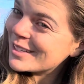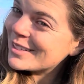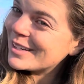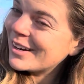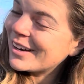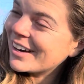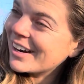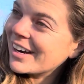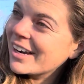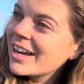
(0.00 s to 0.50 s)

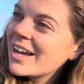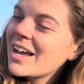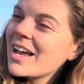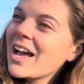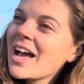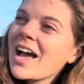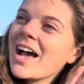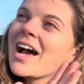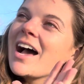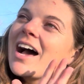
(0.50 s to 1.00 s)
car,
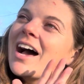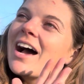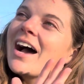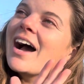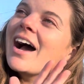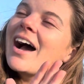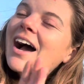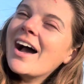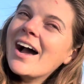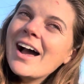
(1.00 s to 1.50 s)

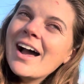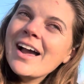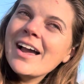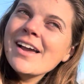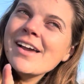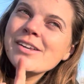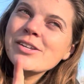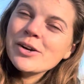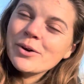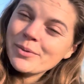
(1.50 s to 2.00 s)

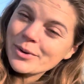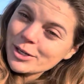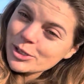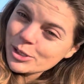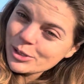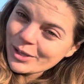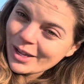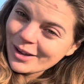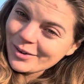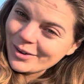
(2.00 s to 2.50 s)
I don't want to
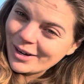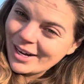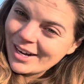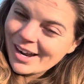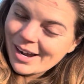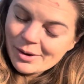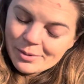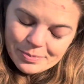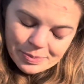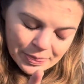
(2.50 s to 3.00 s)
do that right
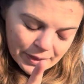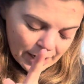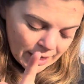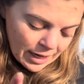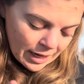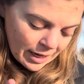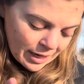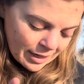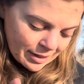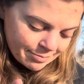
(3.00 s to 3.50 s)
now.
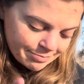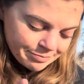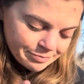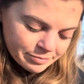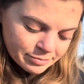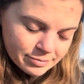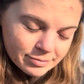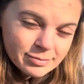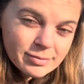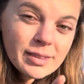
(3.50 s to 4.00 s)

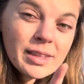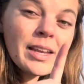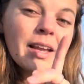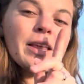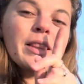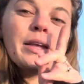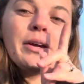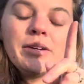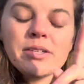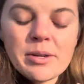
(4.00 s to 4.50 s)

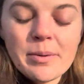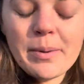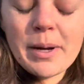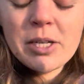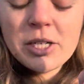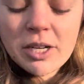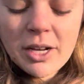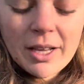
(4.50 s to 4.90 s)
There's a bunch of